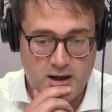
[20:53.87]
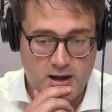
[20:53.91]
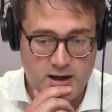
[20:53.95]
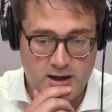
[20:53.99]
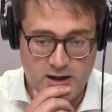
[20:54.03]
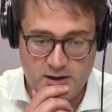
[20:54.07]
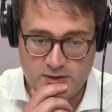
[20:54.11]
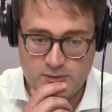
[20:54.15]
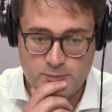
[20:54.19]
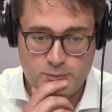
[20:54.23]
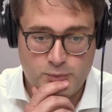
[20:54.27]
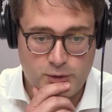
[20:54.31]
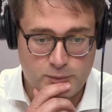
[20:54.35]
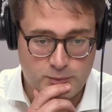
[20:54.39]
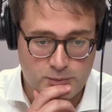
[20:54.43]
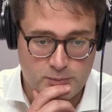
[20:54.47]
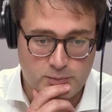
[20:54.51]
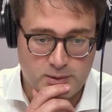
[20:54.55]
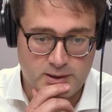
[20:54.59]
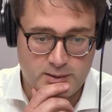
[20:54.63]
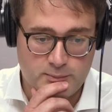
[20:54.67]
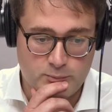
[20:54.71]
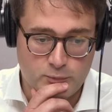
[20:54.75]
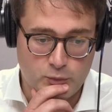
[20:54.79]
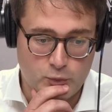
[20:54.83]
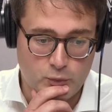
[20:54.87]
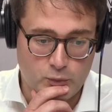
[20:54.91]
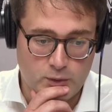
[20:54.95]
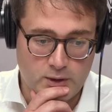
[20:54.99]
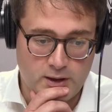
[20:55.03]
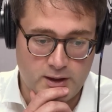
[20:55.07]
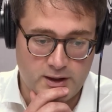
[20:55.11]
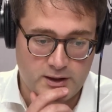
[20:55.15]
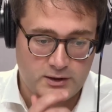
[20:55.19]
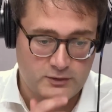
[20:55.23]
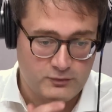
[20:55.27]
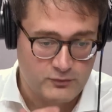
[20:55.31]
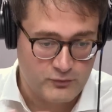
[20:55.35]
it's probably more
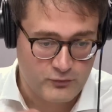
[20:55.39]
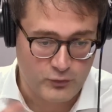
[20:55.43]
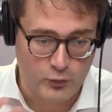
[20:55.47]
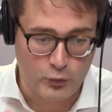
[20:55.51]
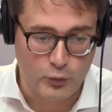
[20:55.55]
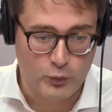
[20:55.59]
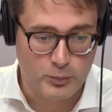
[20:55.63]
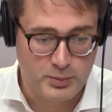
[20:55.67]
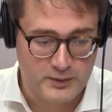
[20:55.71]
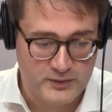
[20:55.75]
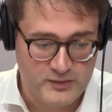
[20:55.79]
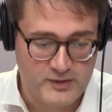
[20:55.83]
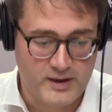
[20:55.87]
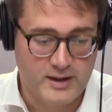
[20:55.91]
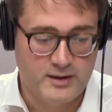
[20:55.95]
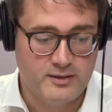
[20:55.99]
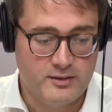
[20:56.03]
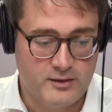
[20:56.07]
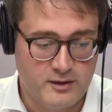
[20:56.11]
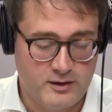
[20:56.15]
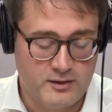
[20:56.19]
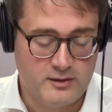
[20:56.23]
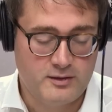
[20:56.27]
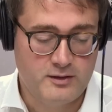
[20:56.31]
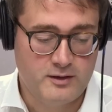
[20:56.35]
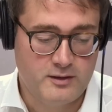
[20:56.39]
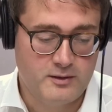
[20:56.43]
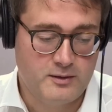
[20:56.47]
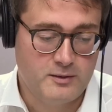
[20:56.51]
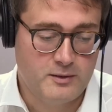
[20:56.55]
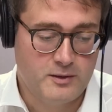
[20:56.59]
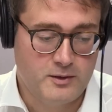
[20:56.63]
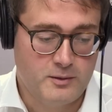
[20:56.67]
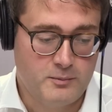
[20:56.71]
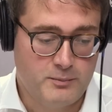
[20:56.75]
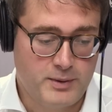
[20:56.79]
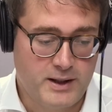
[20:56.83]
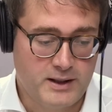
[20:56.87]
like 4%
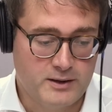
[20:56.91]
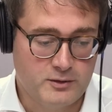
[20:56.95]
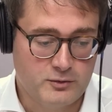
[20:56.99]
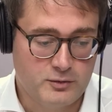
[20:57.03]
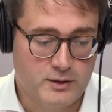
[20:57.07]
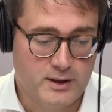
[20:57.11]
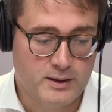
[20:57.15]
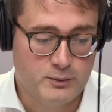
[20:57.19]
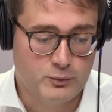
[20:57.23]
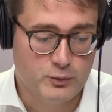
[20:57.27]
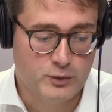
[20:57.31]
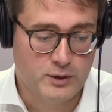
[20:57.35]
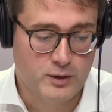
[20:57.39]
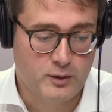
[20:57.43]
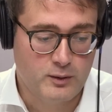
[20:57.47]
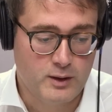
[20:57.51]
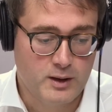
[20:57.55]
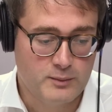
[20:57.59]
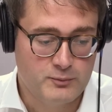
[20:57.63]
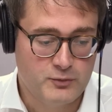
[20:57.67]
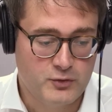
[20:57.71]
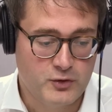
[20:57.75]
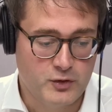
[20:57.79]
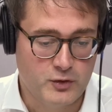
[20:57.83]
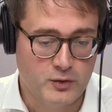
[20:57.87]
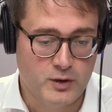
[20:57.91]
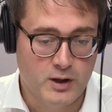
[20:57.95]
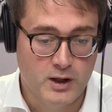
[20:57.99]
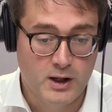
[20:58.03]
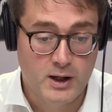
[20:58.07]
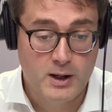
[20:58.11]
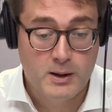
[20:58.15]
that bank rate will go up to.